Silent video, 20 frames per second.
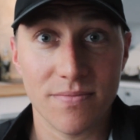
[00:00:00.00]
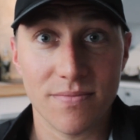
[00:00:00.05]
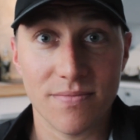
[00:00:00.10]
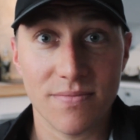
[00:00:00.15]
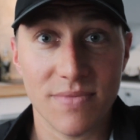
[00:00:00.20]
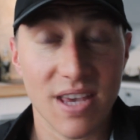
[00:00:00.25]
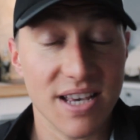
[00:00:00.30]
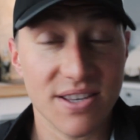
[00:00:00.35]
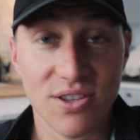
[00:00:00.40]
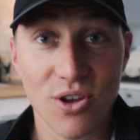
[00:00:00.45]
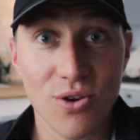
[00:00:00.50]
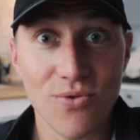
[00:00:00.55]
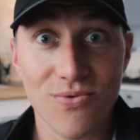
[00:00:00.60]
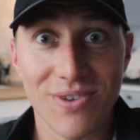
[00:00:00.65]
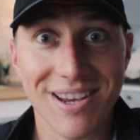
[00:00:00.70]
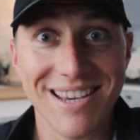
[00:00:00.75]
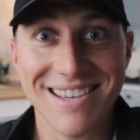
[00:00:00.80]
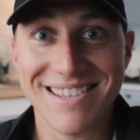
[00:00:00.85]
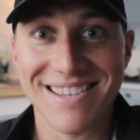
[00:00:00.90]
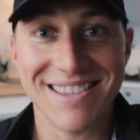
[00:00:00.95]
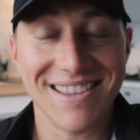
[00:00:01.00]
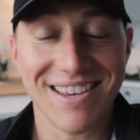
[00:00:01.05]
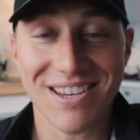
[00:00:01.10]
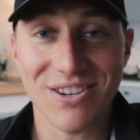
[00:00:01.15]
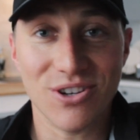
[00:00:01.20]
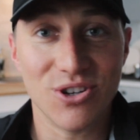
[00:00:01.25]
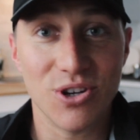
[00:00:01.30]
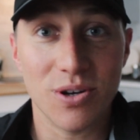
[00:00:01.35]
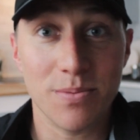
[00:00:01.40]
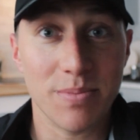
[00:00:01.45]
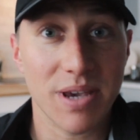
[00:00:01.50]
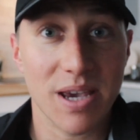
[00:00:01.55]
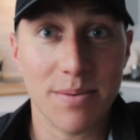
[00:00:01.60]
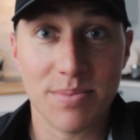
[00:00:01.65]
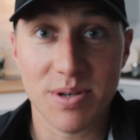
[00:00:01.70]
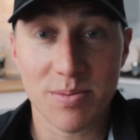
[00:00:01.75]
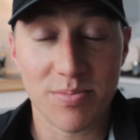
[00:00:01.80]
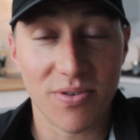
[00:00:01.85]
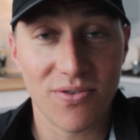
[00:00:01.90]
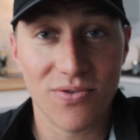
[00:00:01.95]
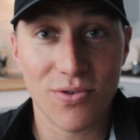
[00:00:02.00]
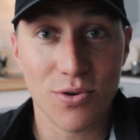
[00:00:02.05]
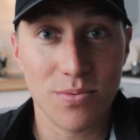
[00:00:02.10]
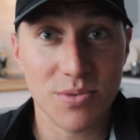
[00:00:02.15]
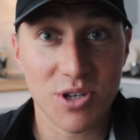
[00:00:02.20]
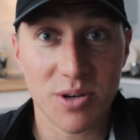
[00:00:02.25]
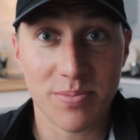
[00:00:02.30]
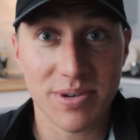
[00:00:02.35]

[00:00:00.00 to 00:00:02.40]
There's no reason that you shouldn't be able to perform to